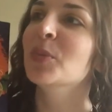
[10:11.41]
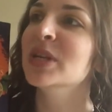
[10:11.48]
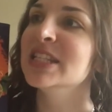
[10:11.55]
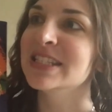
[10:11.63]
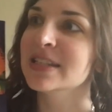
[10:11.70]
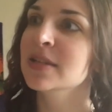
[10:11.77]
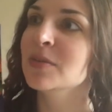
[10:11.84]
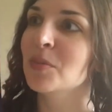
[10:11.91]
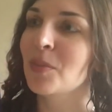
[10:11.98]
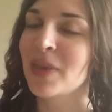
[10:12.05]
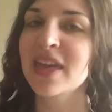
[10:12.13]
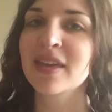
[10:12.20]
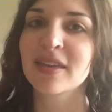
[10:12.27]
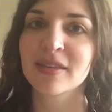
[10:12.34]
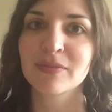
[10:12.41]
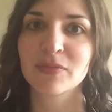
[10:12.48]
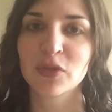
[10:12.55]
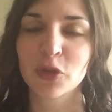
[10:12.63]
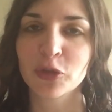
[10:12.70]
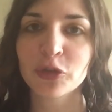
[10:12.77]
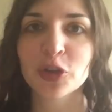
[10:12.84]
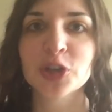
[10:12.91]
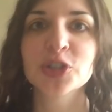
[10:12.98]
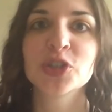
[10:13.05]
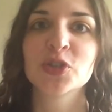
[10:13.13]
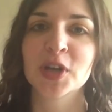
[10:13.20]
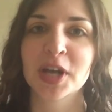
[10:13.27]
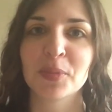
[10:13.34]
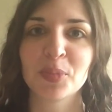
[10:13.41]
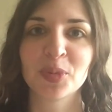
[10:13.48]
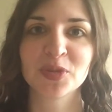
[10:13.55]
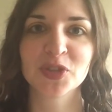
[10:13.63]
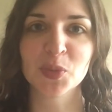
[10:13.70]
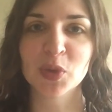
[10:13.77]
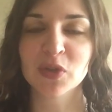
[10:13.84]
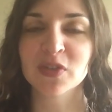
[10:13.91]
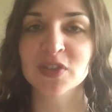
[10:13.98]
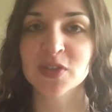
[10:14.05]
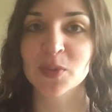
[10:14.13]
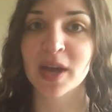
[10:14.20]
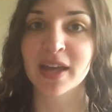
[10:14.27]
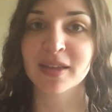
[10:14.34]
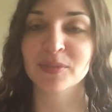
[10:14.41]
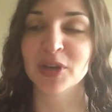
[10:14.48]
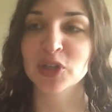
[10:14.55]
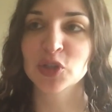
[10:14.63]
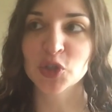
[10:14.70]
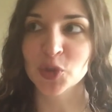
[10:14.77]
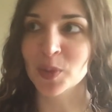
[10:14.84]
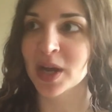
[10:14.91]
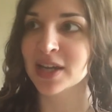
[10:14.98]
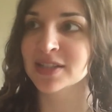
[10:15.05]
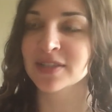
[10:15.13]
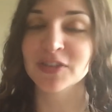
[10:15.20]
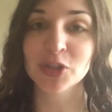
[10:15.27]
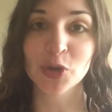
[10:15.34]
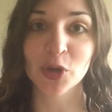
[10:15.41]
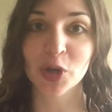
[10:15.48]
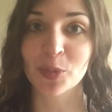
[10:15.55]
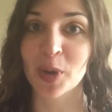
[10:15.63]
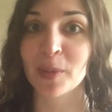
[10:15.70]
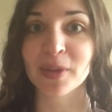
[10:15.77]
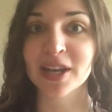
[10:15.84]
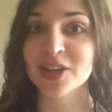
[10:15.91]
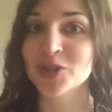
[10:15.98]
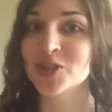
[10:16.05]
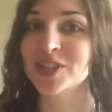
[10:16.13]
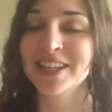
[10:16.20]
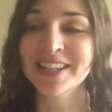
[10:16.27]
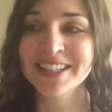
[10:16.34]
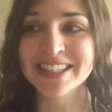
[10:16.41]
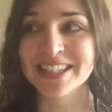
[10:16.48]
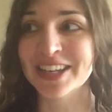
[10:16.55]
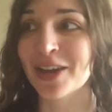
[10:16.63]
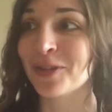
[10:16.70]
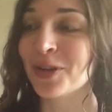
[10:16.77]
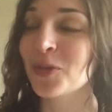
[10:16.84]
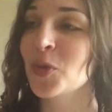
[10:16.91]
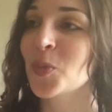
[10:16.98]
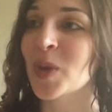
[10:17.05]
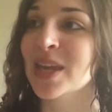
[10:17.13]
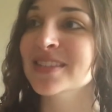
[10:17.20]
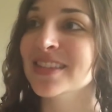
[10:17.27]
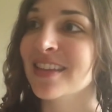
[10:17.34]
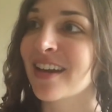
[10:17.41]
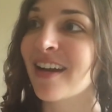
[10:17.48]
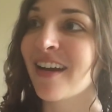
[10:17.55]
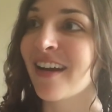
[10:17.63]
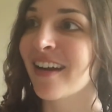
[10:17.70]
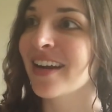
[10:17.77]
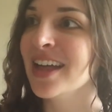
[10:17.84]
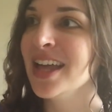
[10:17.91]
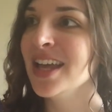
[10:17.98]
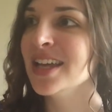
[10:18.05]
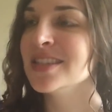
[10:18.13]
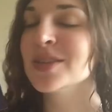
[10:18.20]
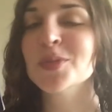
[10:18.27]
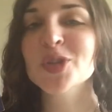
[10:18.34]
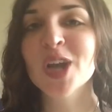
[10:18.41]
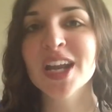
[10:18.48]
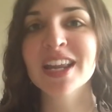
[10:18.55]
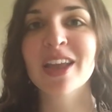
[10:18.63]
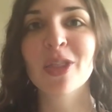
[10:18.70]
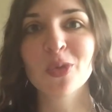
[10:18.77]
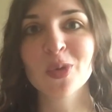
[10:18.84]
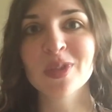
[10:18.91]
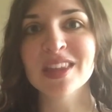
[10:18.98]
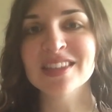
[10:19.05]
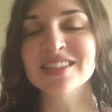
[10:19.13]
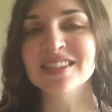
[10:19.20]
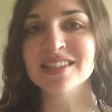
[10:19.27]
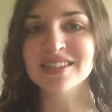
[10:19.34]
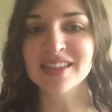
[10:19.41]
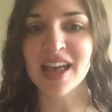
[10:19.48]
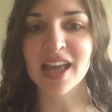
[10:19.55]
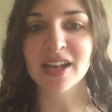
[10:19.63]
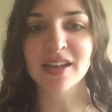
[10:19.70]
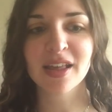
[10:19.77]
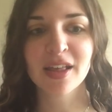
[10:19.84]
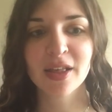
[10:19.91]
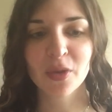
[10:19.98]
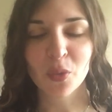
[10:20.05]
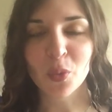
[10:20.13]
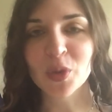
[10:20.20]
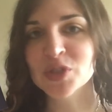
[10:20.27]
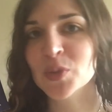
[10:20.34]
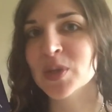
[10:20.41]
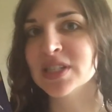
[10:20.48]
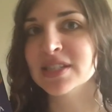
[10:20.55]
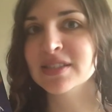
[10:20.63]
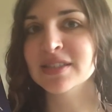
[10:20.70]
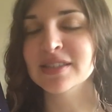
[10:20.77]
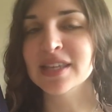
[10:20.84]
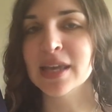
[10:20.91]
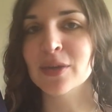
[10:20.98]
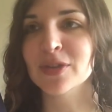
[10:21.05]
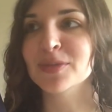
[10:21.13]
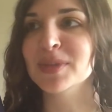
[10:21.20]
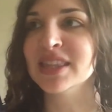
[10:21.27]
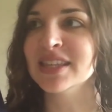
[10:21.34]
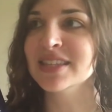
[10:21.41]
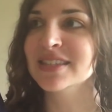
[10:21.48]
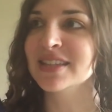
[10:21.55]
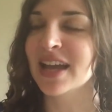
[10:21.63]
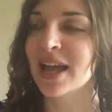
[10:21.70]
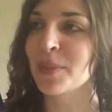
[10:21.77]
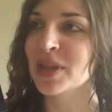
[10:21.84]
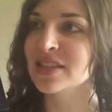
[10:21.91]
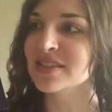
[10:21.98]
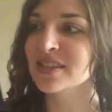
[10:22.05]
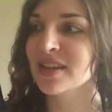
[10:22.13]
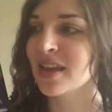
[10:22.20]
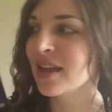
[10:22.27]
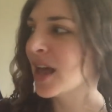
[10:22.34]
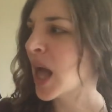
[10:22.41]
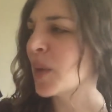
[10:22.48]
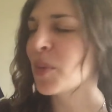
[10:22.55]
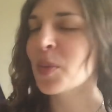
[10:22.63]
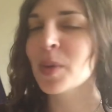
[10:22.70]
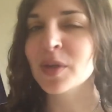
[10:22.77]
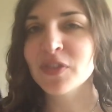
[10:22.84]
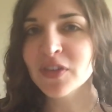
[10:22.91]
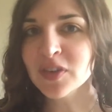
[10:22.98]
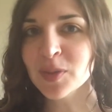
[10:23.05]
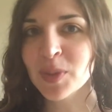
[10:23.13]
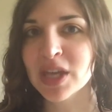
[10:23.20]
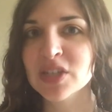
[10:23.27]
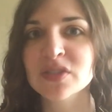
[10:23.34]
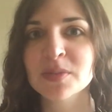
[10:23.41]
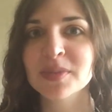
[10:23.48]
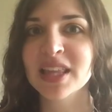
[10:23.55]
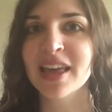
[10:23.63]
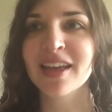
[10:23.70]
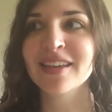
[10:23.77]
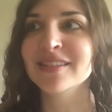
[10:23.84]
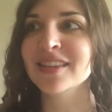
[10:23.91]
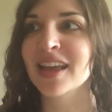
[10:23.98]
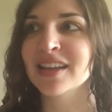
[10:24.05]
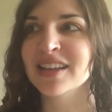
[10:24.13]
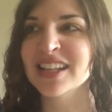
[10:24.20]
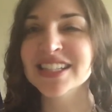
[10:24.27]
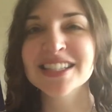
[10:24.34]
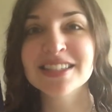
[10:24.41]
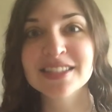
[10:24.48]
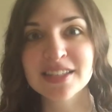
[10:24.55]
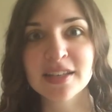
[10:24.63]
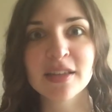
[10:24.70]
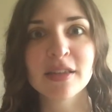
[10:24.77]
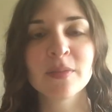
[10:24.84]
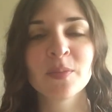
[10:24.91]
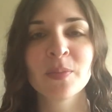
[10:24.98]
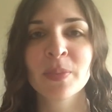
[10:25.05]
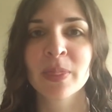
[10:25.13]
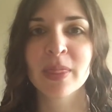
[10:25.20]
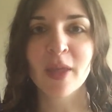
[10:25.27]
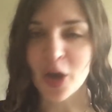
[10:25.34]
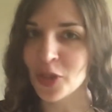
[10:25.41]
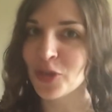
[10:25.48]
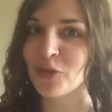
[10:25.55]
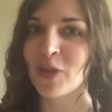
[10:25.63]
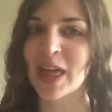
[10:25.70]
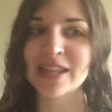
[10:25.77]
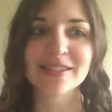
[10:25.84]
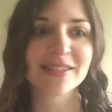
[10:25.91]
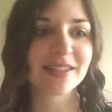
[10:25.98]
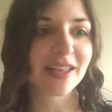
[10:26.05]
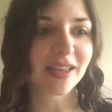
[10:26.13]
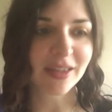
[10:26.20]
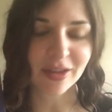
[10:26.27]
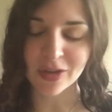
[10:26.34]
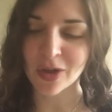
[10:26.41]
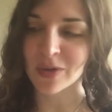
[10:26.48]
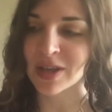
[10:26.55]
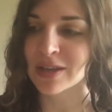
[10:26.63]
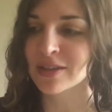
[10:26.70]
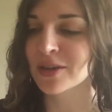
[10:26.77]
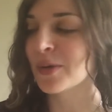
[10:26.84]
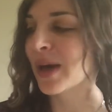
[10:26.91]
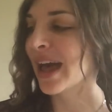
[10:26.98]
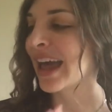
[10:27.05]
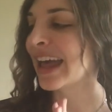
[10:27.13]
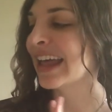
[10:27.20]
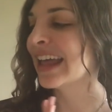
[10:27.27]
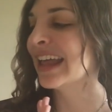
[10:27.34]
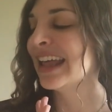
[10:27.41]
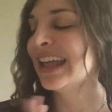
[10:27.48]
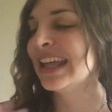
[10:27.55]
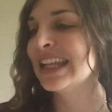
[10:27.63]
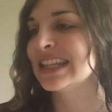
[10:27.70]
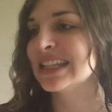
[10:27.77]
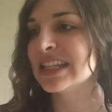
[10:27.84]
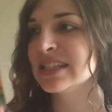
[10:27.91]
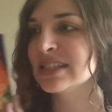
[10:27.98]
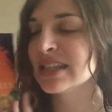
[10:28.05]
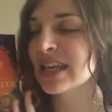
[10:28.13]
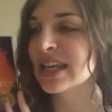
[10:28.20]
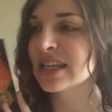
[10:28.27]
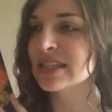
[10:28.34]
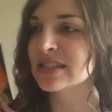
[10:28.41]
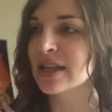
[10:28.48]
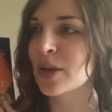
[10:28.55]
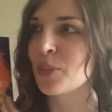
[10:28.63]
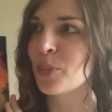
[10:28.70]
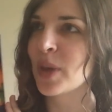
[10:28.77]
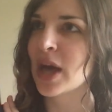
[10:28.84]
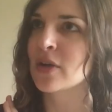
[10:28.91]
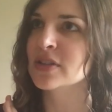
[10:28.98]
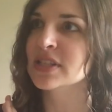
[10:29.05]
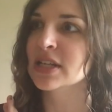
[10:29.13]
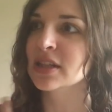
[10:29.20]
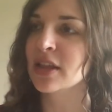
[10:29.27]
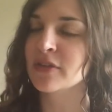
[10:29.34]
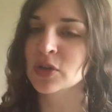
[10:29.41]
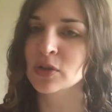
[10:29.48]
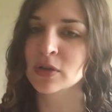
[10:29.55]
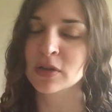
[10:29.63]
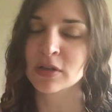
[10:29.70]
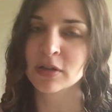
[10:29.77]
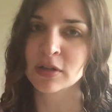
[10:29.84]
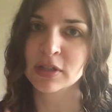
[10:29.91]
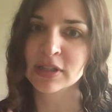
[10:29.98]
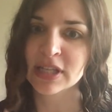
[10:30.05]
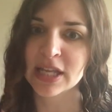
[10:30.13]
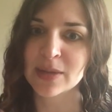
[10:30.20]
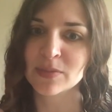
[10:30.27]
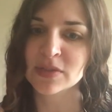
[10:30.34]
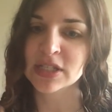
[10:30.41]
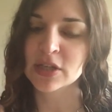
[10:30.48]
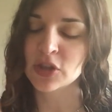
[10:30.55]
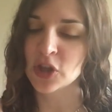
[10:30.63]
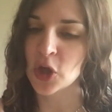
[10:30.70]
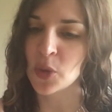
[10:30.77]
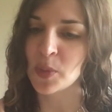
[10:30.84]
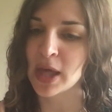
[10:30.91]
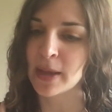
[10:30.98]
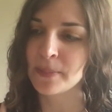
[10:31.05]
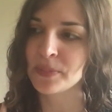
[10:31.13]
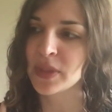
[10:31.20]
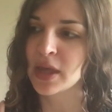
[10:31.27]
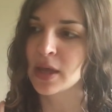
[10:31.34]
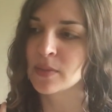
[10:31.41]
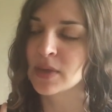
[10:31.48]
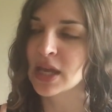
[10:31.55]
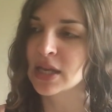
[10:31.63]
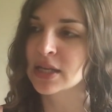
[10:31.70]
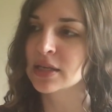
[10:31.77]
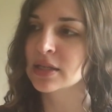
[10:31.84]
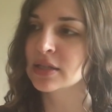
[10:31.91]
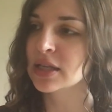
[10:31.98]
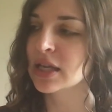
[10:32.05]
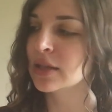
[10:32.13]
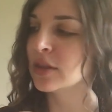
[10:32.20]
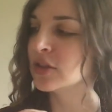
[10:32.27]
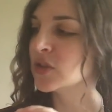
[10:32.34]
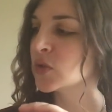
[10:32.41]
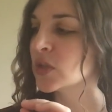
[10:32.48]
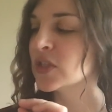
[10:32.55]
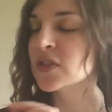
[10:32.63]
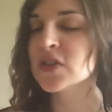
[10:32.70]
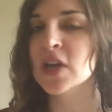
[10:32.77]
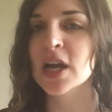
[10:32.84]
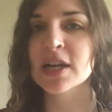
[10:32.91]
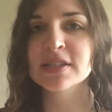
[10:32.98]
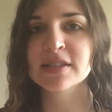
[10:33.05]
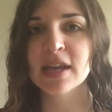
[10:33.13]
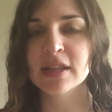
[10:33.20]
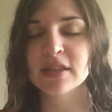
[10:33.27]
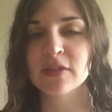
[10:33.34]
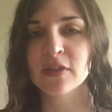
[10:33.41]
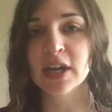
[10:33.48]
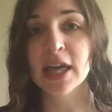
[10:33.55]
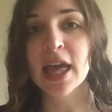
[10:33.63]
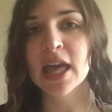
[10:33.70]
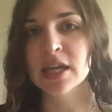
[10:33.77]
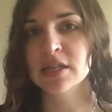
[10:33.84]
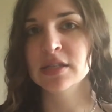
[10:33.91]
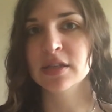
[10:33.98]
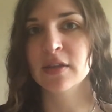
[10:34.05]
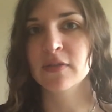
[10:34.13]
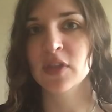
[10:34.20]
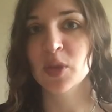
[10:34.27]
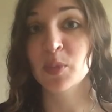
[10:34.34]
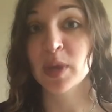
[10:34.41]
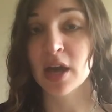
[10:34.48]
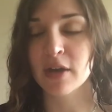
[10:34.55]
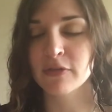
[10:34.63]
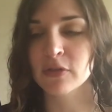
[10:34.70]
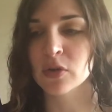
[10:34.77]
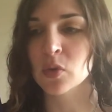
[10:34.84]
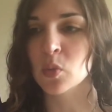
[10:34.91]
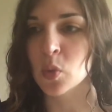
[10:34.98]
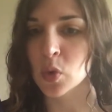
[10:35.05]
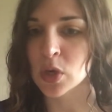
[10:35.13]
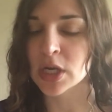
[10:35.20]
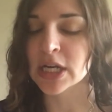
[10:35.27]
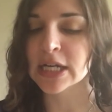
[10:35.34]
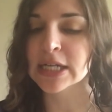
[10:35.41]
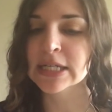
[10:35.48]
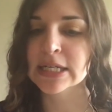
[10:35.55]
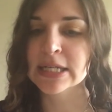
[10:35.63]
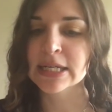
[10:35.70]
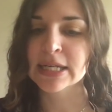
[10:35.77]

but didn't make the first trip to move into my shoebox of a New York apartment. I just didn't have enough space in the car. So I'm trying to get through these to decide which ones to take with me this time. And I'm about 50 pages from the end and still on the fence. It could go either way. This is about an 11-year-old girl named Ijeoma, and the story starts at the very end of the Biafran War.